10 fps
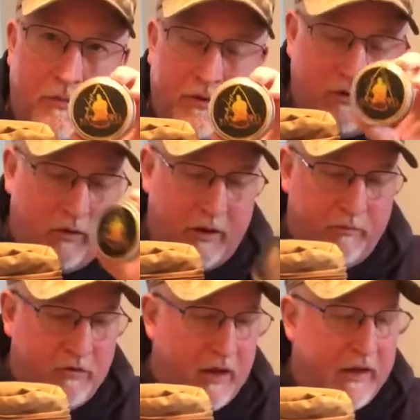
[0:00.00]

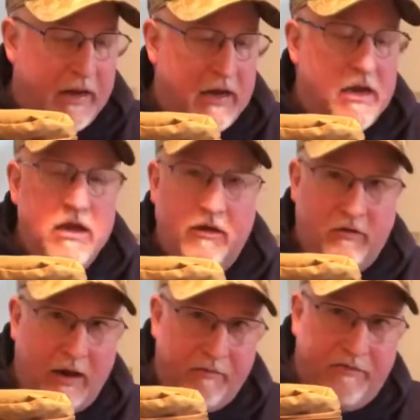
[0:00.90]
petroleum jelly
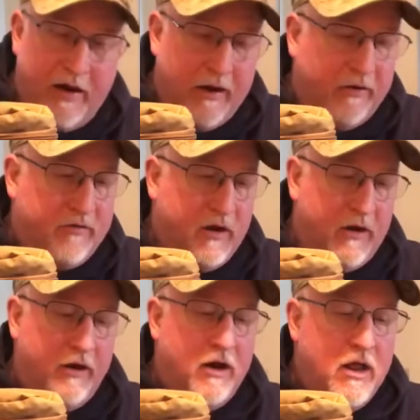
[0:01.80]
type fire
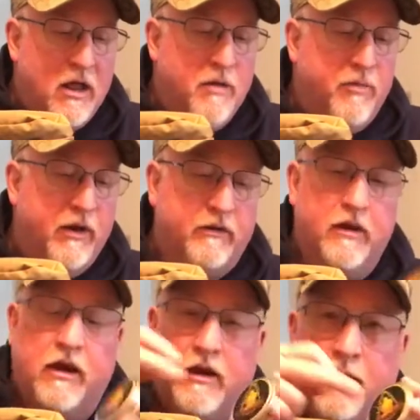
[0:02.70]
starter, but
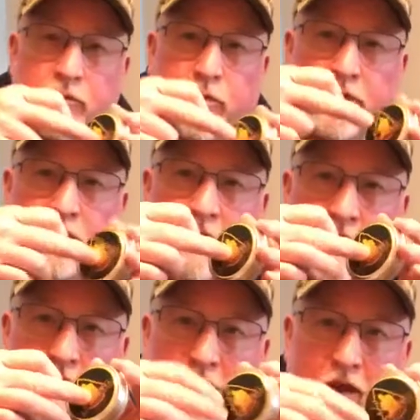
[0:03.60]
uh, comes with
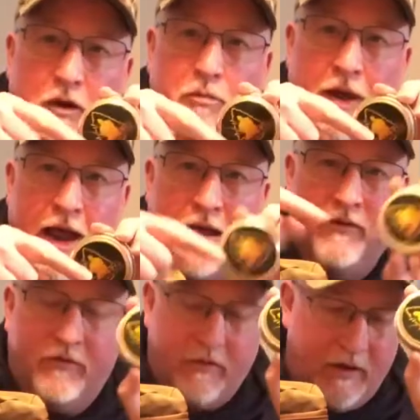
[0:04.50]
six little
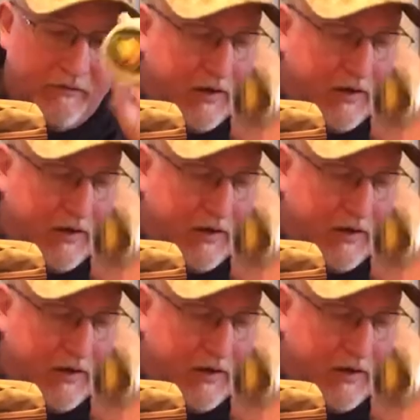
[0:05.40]
pads, uh,